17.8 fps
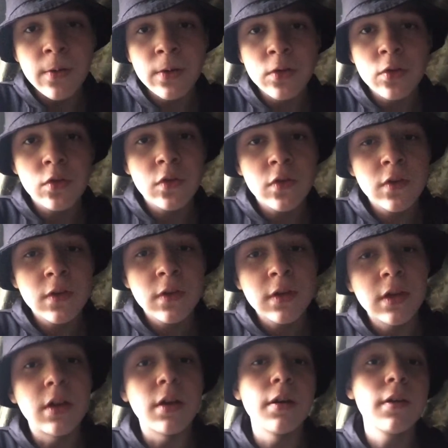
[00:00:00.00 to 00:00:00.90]
was
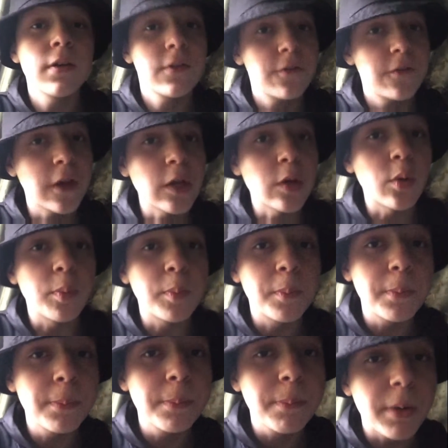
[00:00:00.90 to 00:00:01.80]
in a fatal
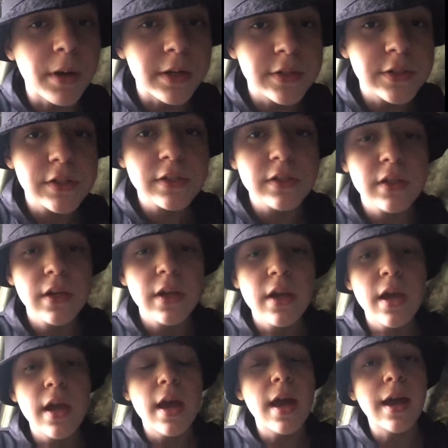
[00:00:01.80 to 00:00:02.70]
bus
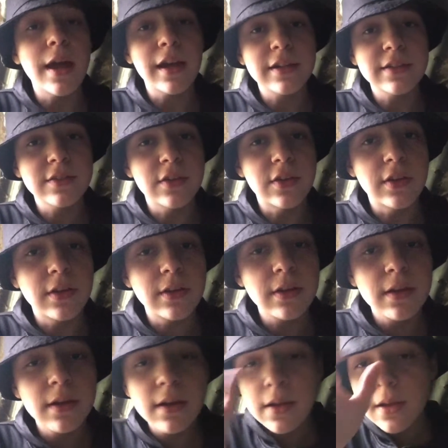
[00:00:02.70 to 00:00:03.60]
accident,
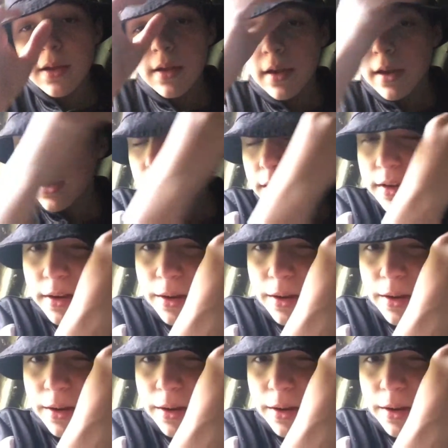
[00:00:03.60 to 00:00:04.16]
and